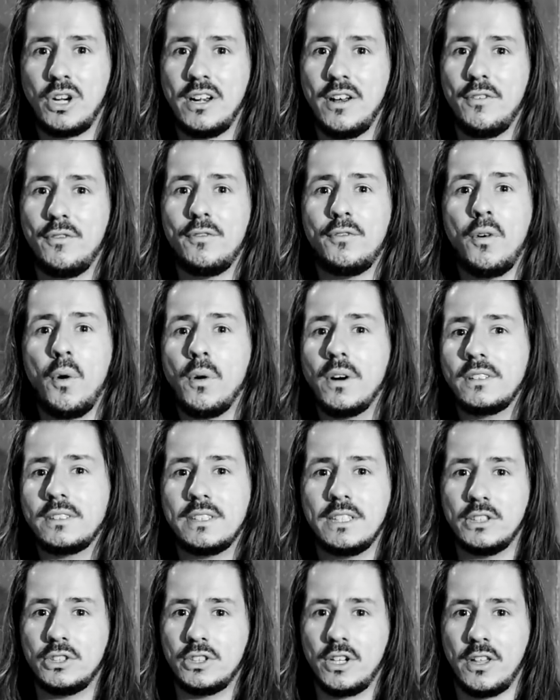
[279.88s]
trying to
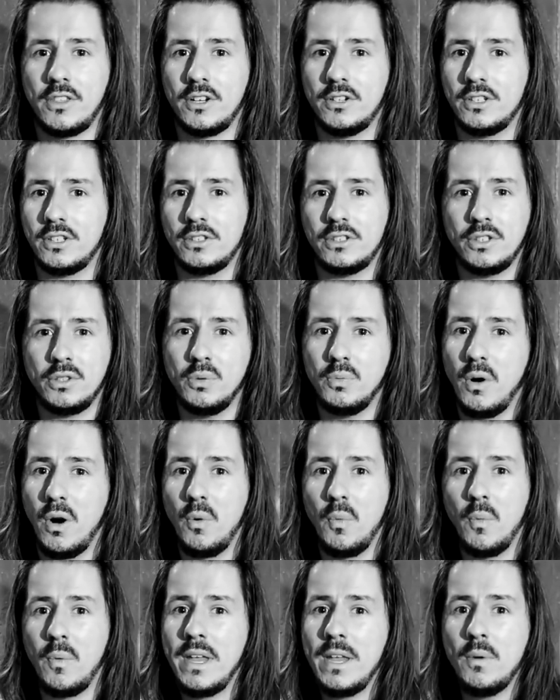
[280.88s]
force each other to do
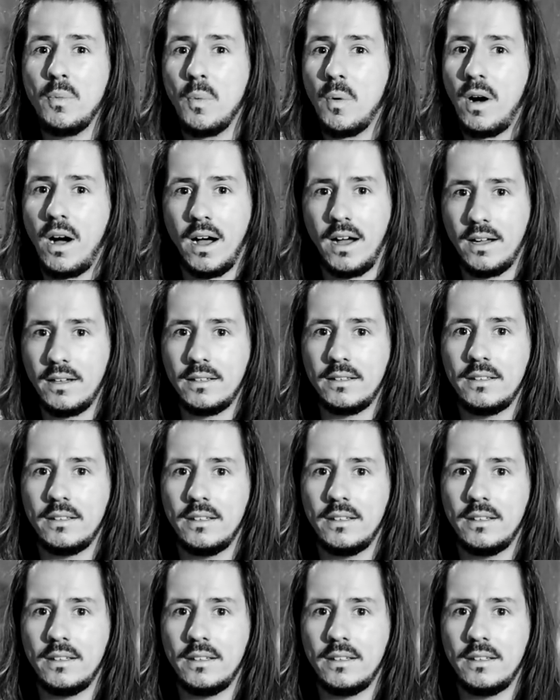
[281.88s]
what we want,